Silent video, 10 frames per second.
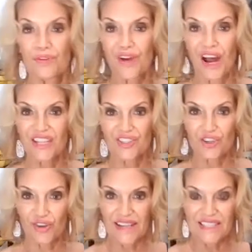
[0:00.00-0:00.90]
provides a
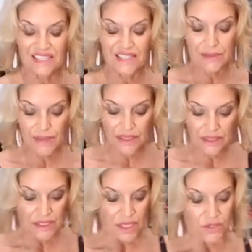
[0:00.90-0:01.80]
great
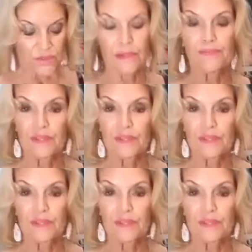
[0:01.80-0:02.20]
steaming. So I'm going